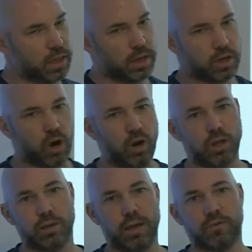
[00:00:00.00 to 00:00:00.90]

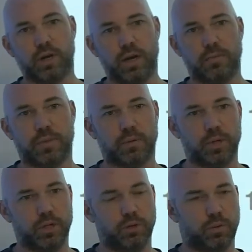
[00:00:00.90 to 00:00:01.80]
calling everyone up that we
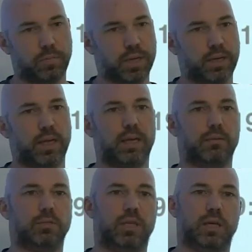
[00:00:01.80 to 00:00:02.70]
knew were big
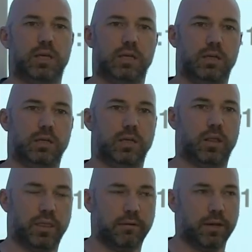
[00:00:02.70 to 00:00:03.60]
names in
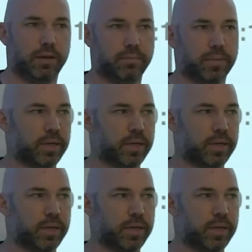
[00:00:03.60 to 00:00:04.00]
Ethereum